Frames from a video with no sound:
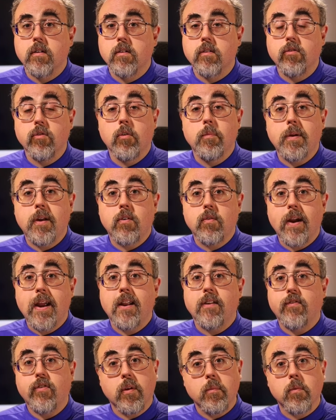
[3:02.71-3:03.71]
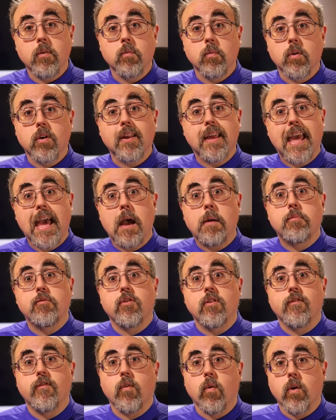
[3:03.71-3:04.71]
So it would be great if someone were to
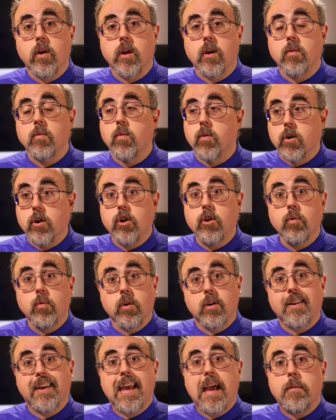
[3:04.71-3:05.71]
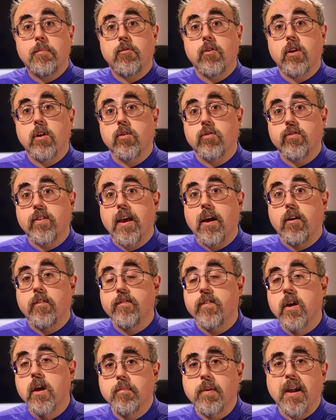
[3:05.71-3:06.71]
caption it for you, or you were to caption it
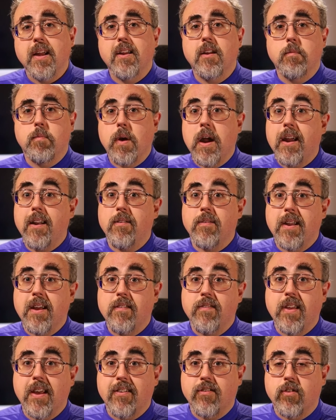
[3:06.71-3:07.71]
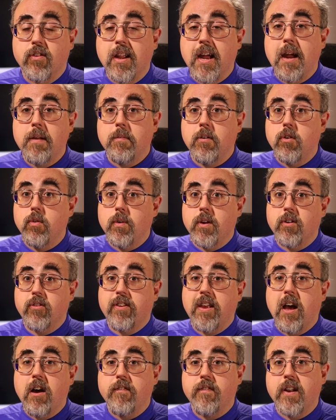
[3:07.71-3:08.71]
yourself. But you probably don't have the extra time to do it
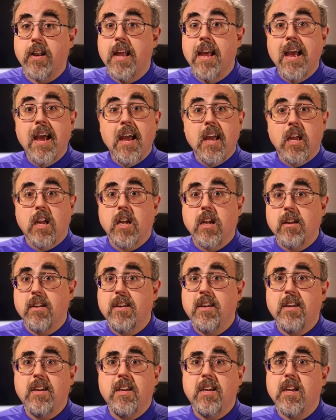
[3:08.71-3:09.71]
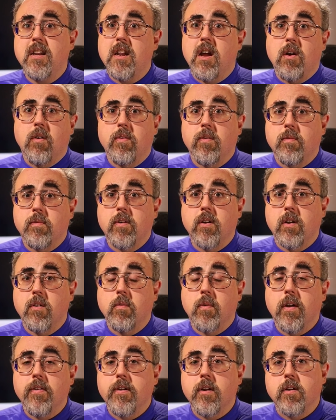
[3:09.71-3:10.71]
yourself, and good and
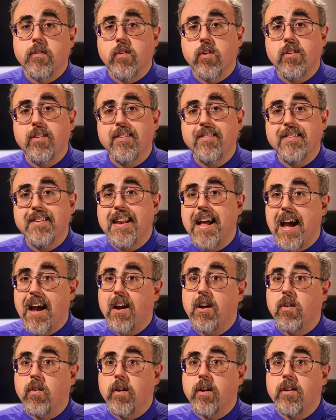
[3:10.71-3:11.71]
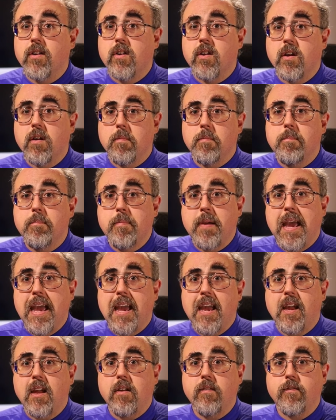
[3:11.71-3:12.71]
well the university is not going to
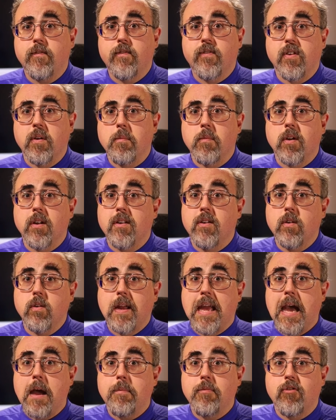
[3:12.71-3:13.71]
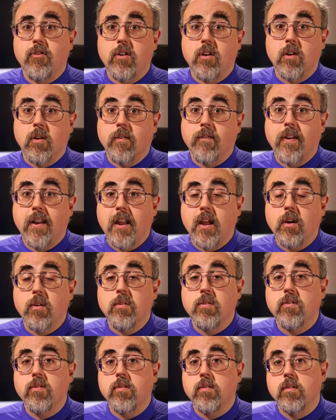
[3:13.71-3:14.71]
pay someone to caption your
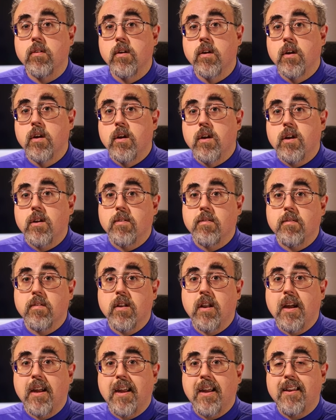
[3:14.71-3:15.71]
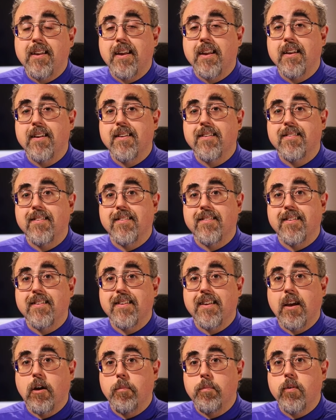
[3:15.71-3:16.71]
videos. You're lucky to get an assistant
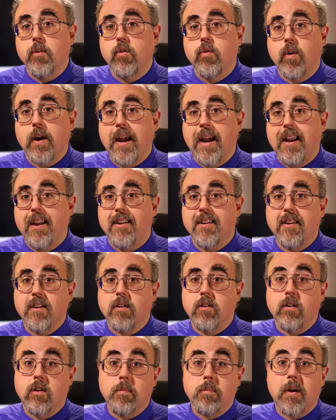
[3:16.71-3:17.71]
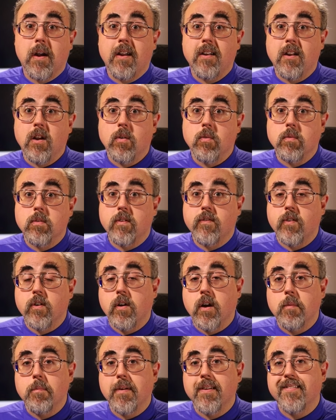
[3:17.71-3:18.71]
to help you grade. You probably don't if you're
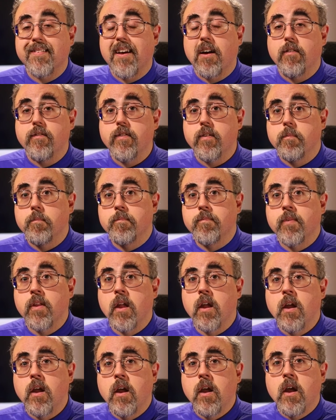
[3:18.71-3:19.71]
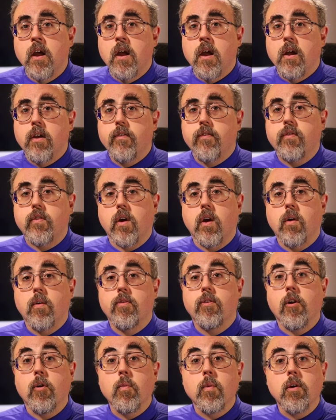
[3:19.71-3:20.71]
like myself. So
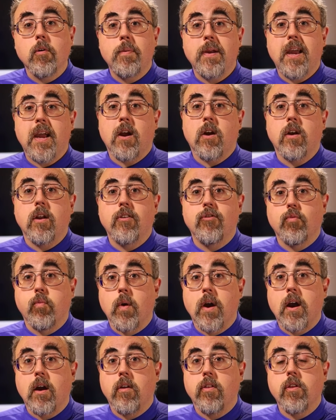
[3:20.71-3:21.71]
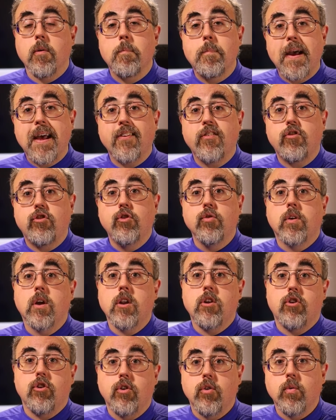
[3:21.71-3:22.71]
there will be areas where the best you
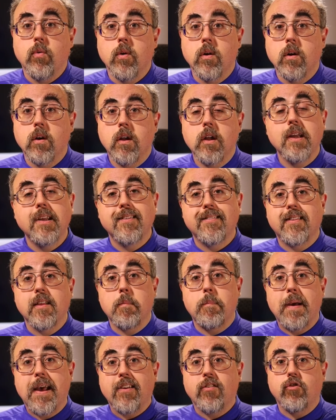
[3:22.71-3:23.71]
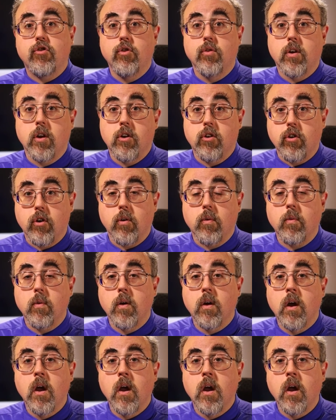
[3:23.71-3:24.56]
can do is the best you can do.